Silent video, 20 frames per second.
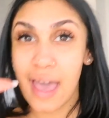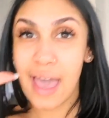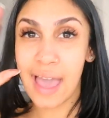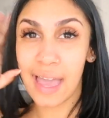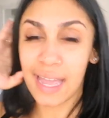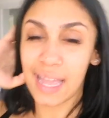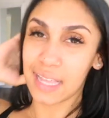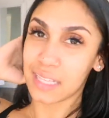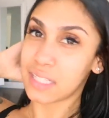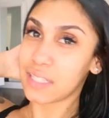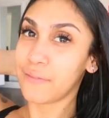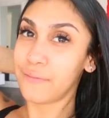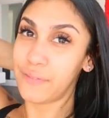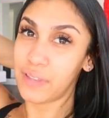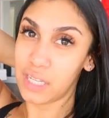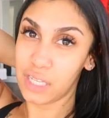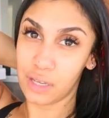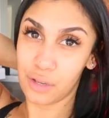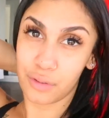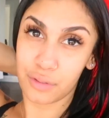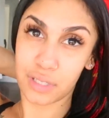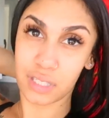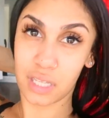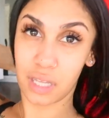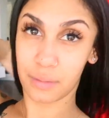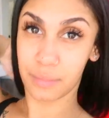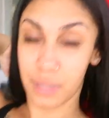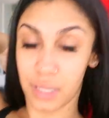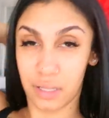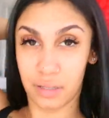I got some videos
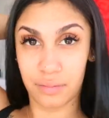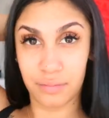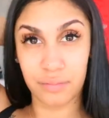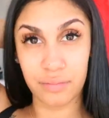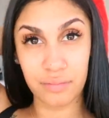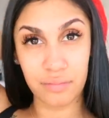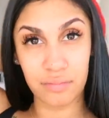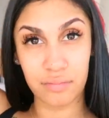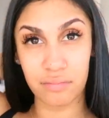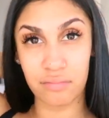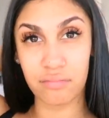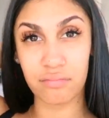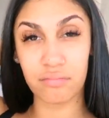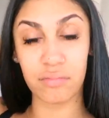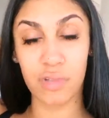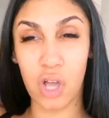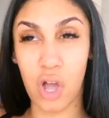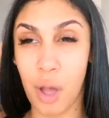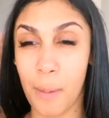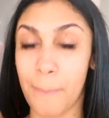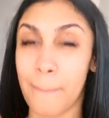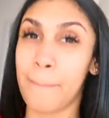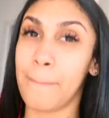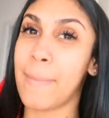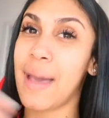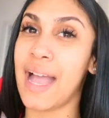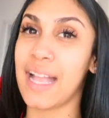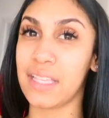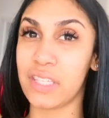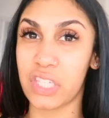coming on
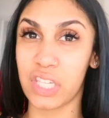my